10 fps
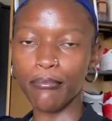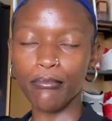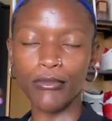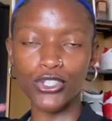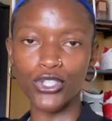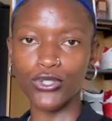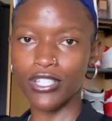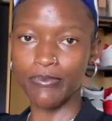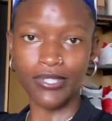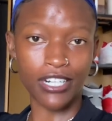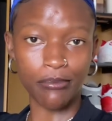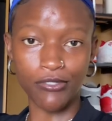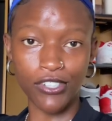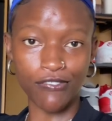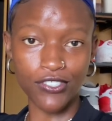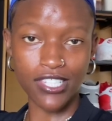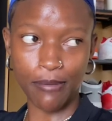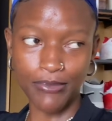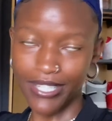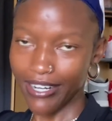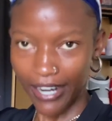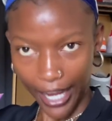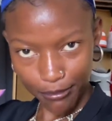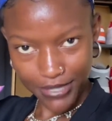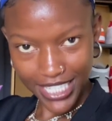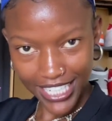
make sure you subscribe if you have not subscribed